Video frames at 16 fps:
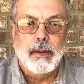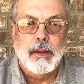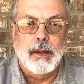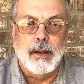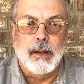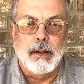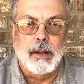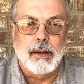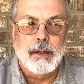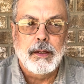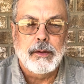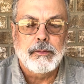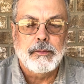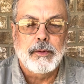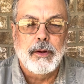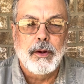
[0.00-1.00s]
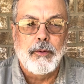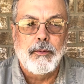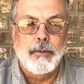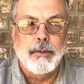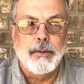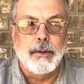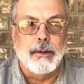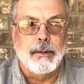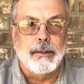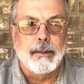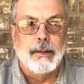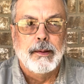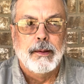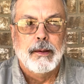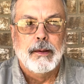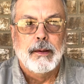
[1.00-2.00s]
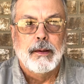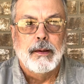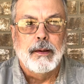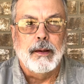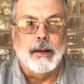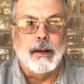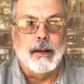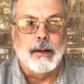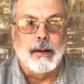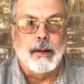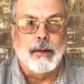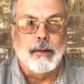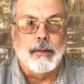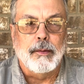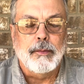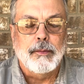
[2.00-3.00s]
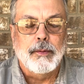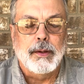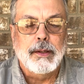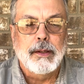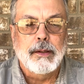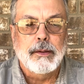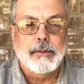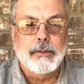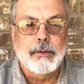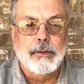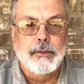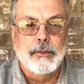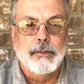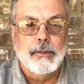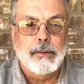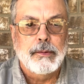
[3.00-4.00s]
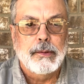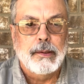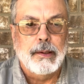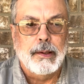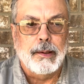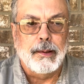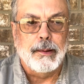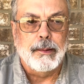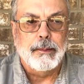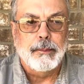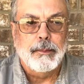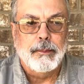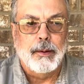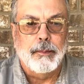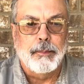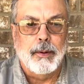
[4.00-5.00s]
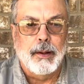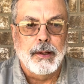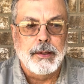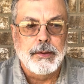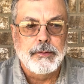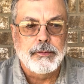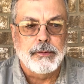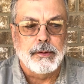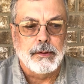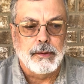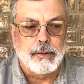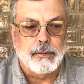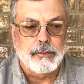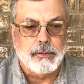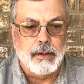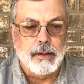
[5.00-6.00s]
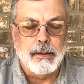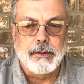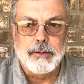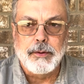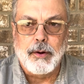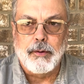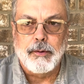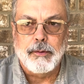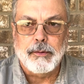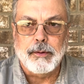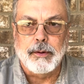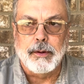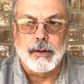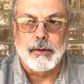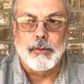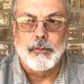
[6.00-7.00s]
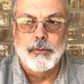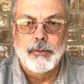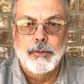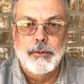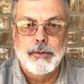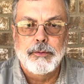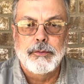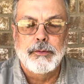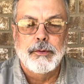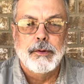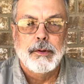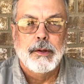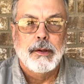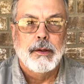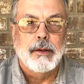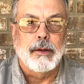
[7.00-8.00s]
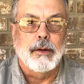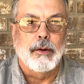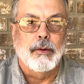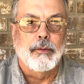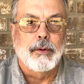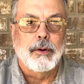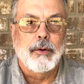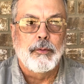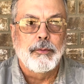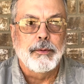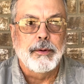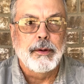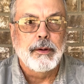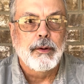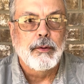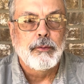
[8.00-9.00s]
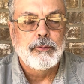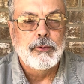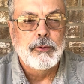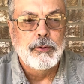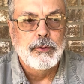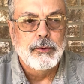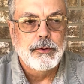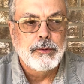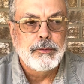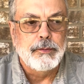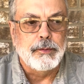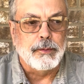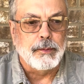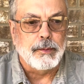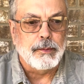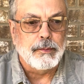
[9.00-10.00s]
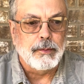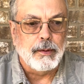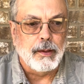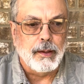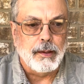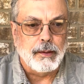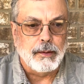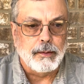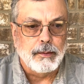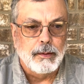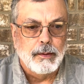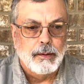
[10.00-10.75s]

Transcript: and they get going, and they get to a place, and it's getting dark in the woods. You know, they're going into the woods, and